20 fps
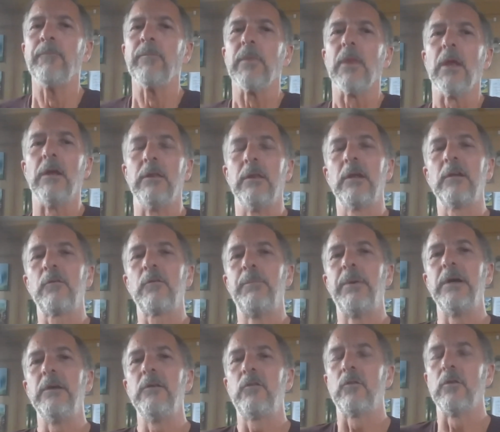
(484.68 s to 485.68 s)
And that's
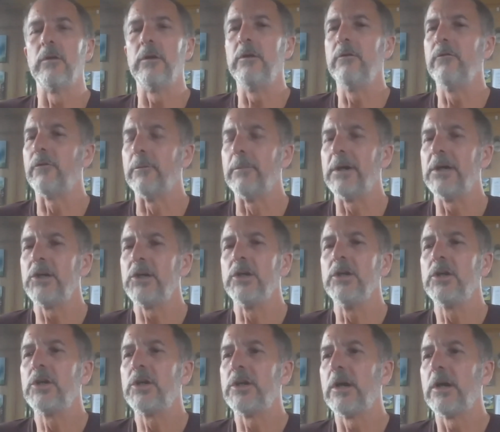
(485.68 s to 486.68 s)
based on information
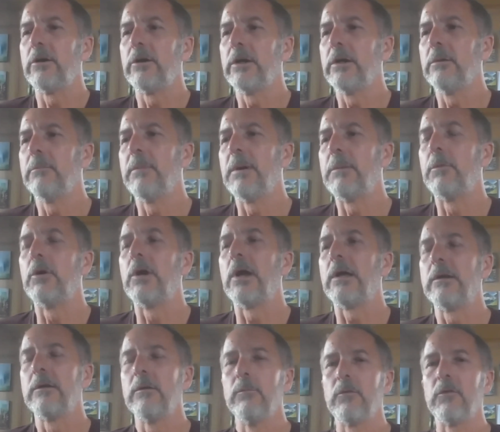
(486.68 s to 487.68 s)
sharing
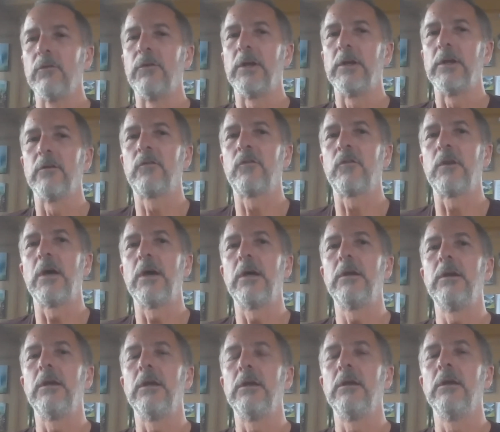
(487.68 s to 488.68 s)
memorandums of
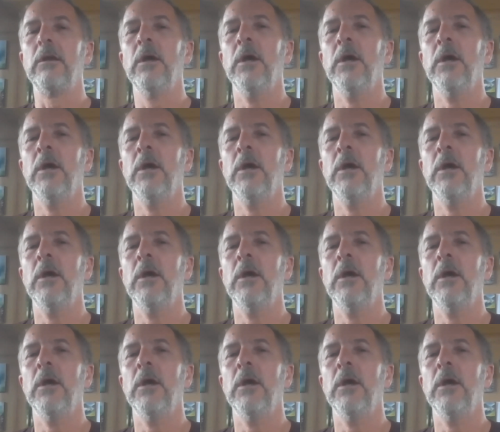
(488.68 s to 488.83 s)
understanding,